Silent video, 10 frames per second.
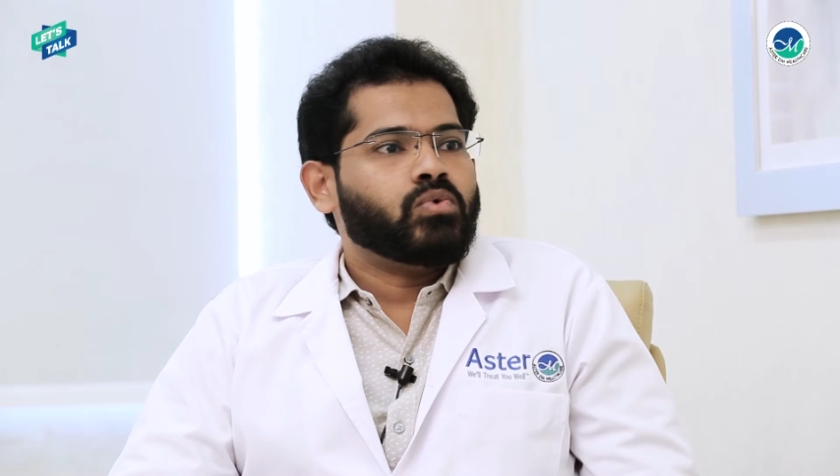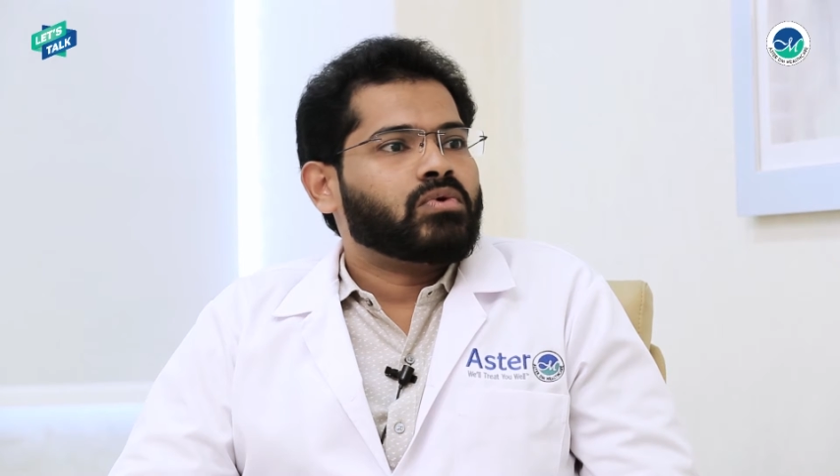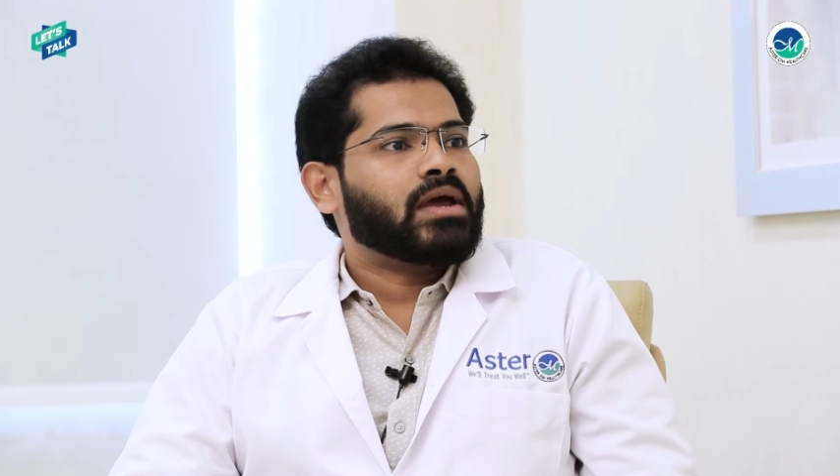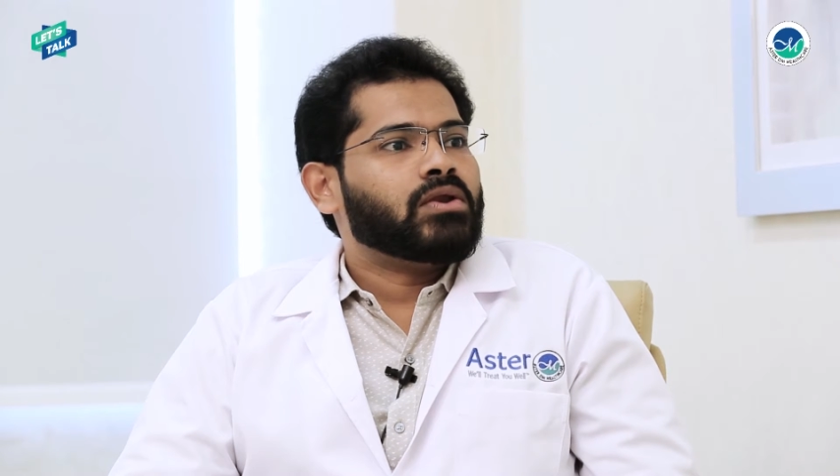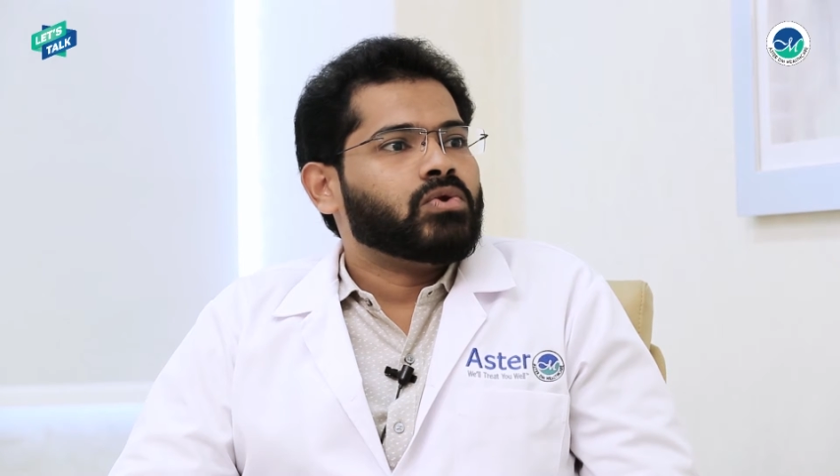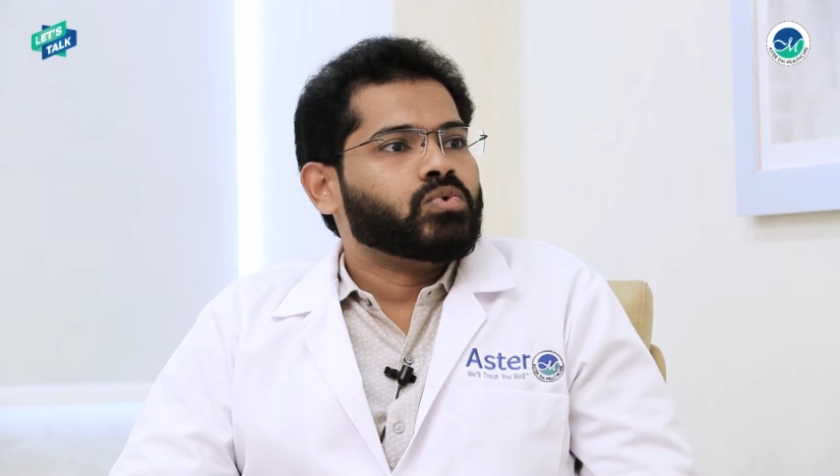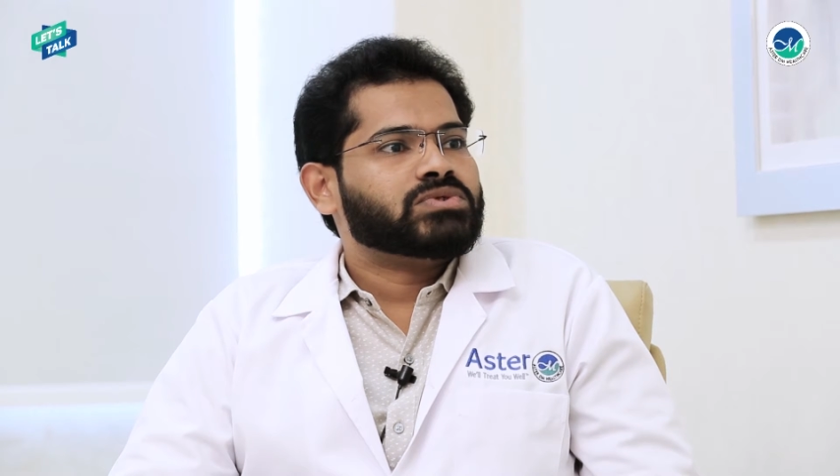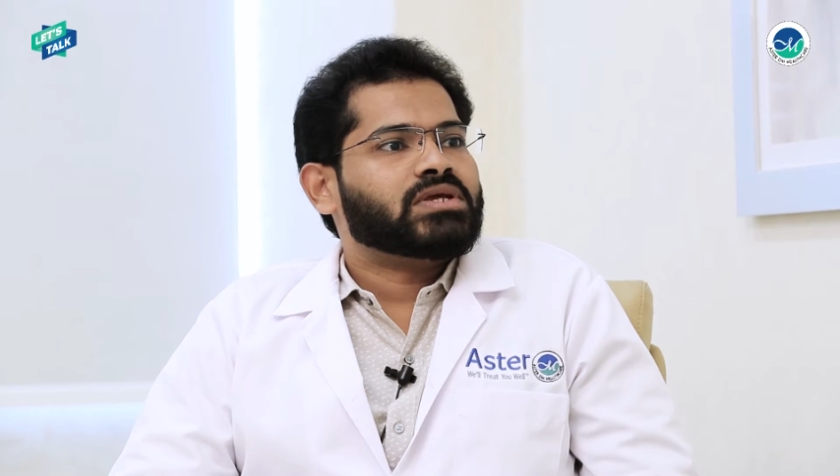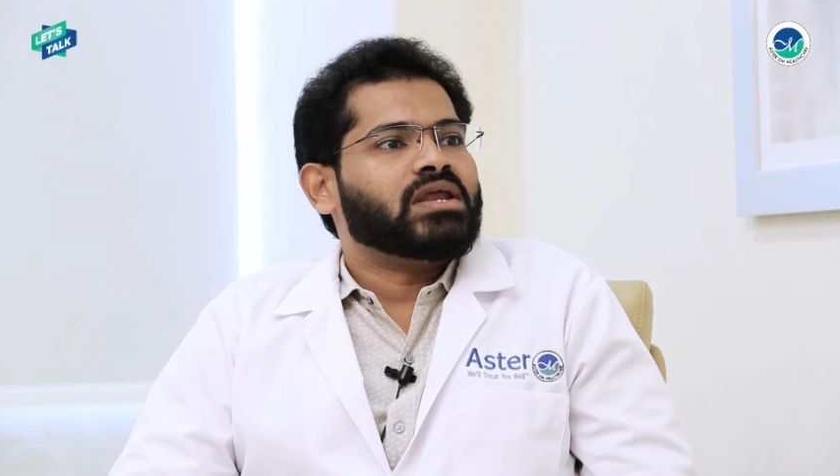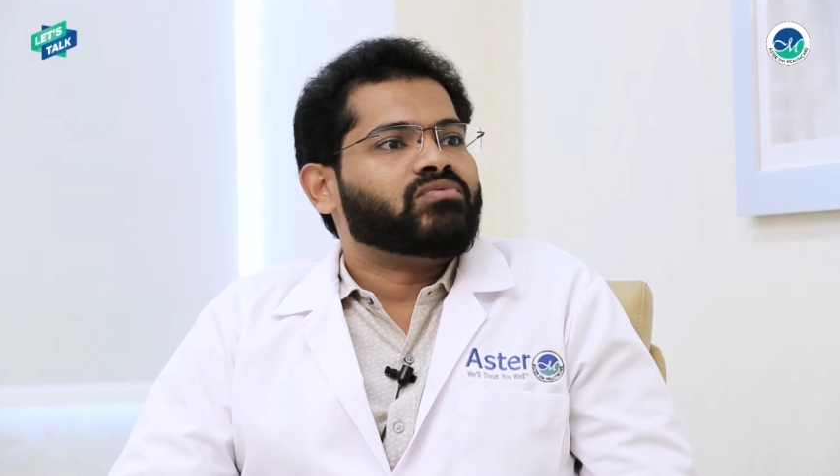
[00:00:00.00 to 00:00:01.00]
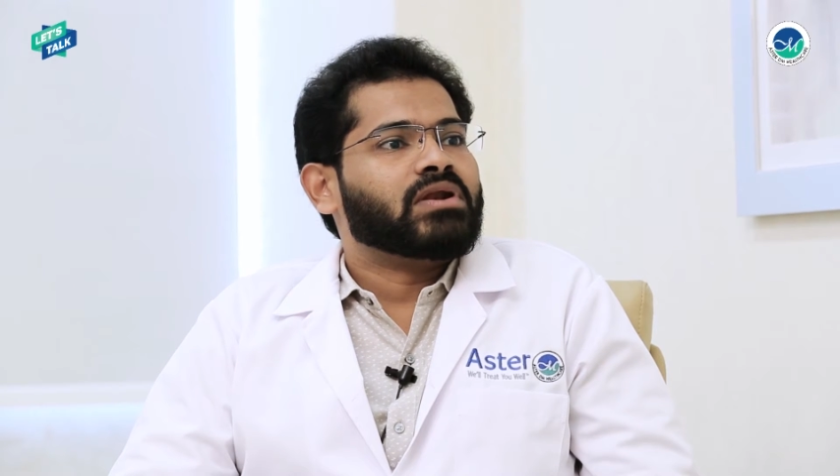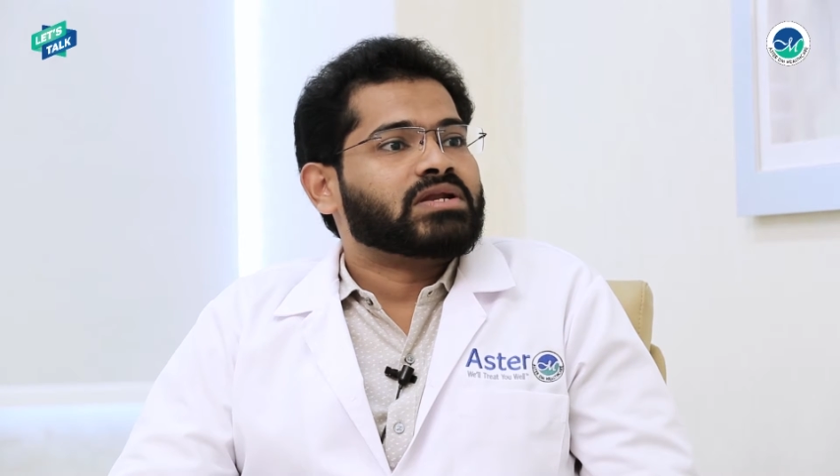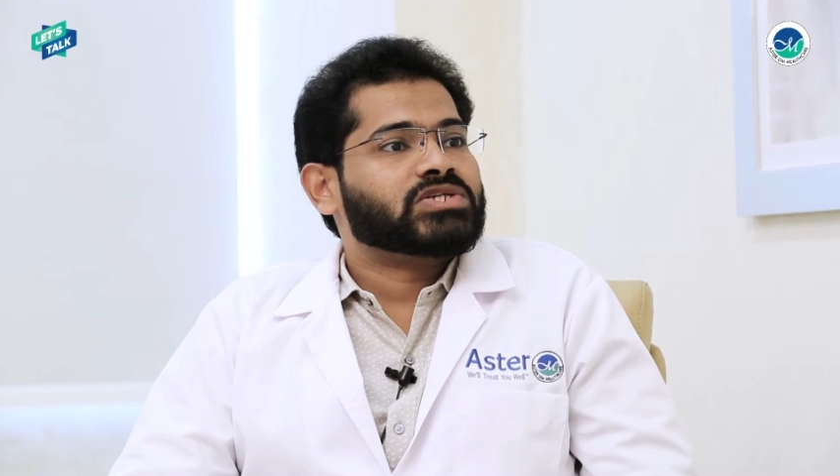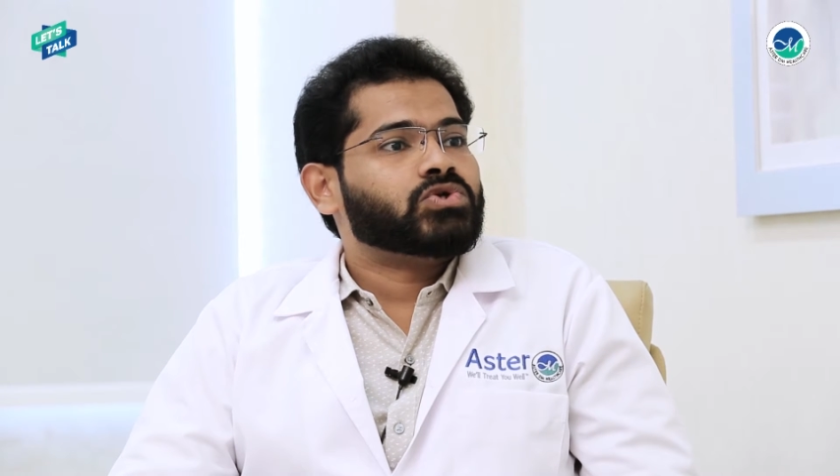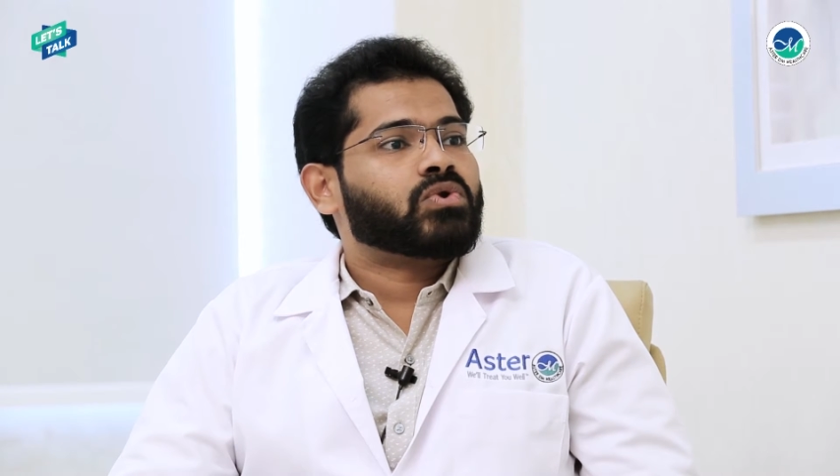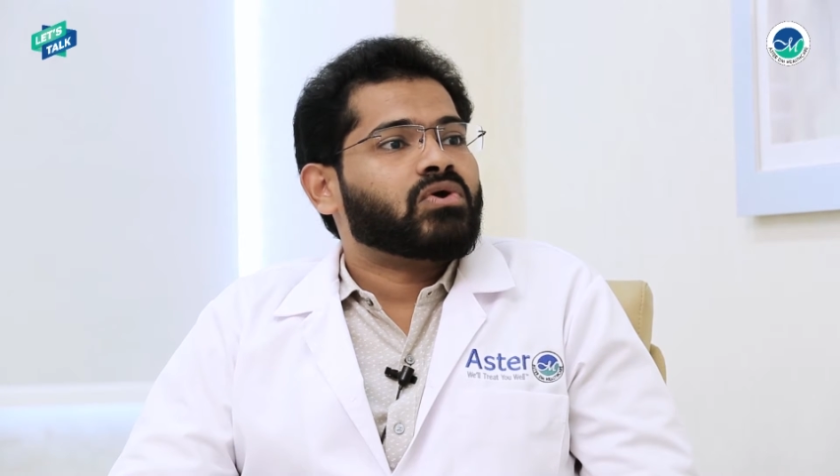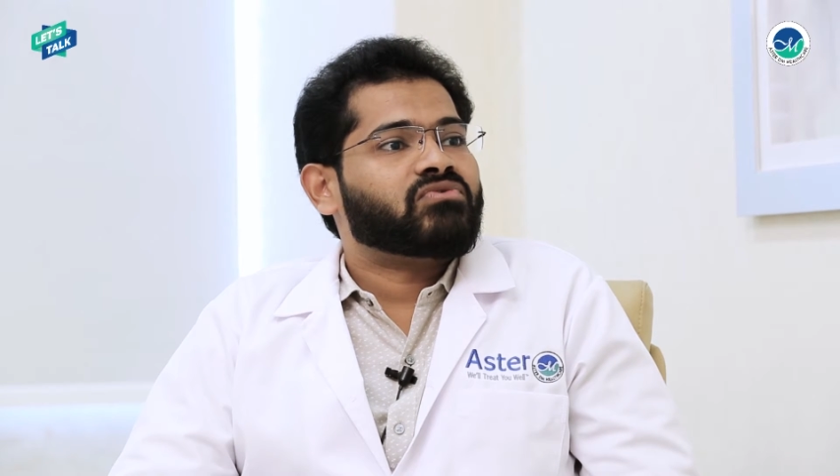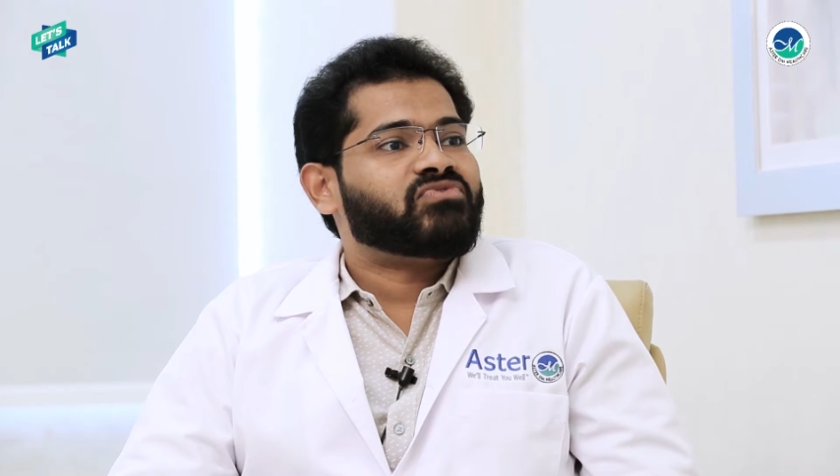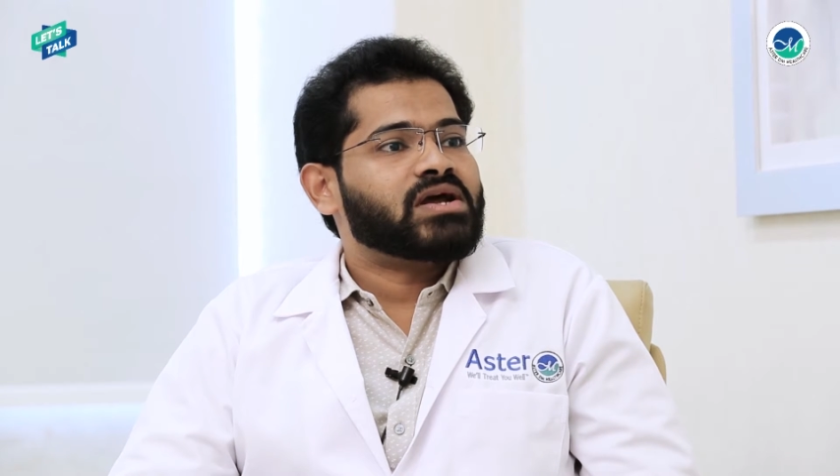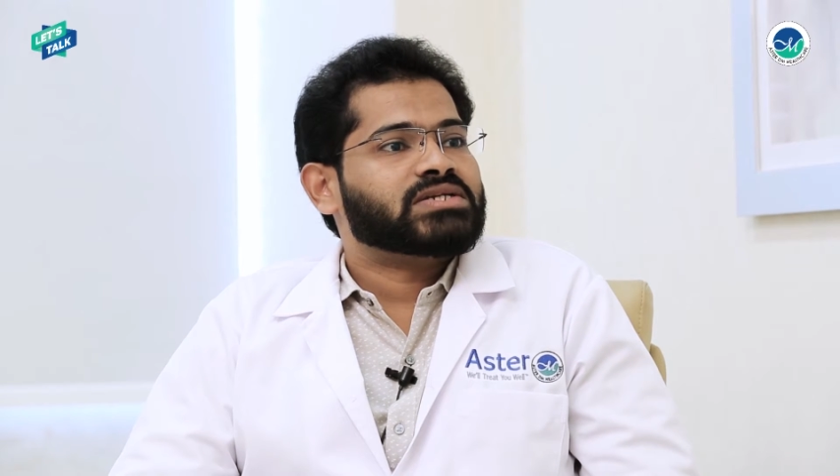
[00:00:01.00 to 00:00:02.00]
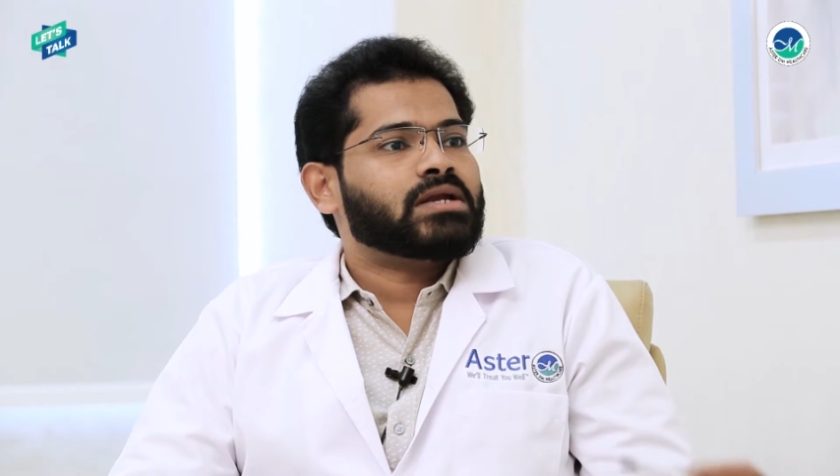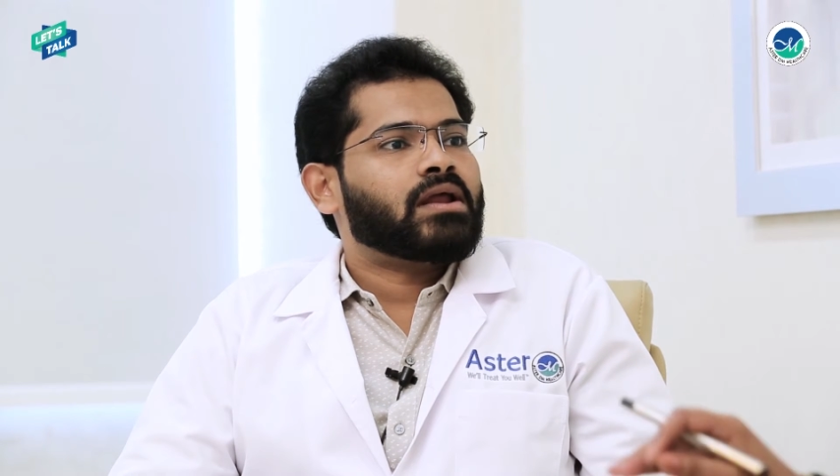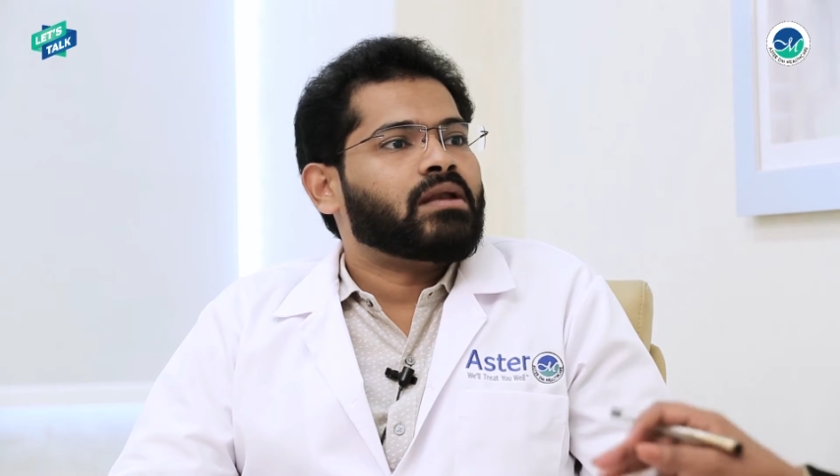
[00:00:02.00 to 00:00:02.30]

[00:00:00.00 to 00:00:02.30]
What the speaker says: you can use, it will restore your function